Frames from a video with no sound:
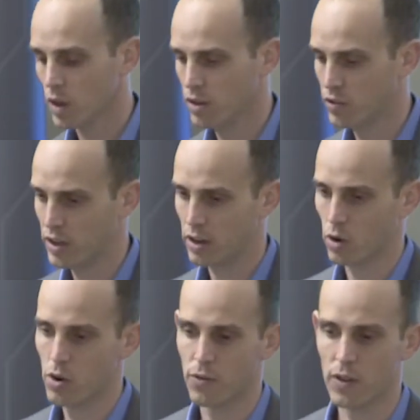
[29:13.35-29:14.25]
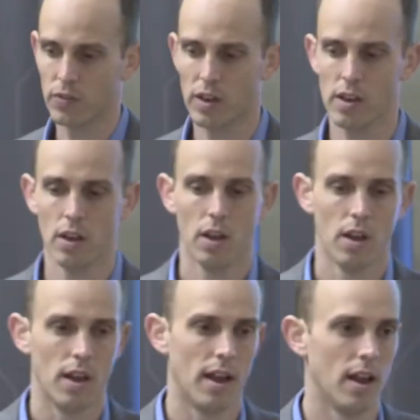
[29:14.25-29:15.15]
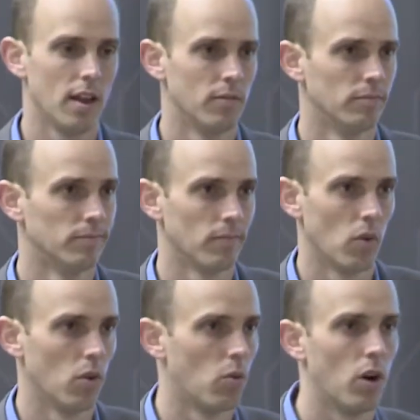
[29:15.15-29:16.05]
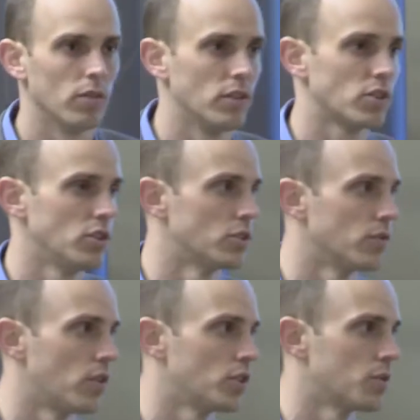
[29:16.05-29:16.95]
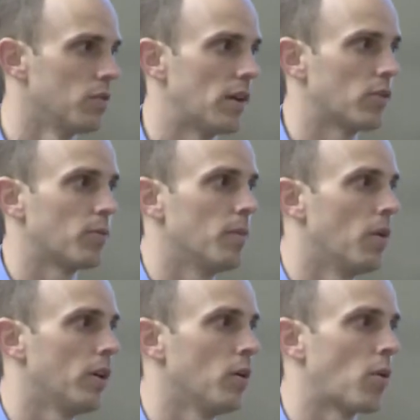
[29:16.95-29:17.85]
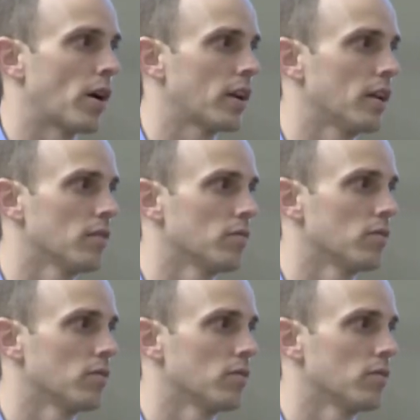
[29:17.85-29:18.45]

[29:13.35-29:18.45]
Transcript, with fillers: and you see it grow to 50 and what, this year's the first year we've ever spent money on marketing,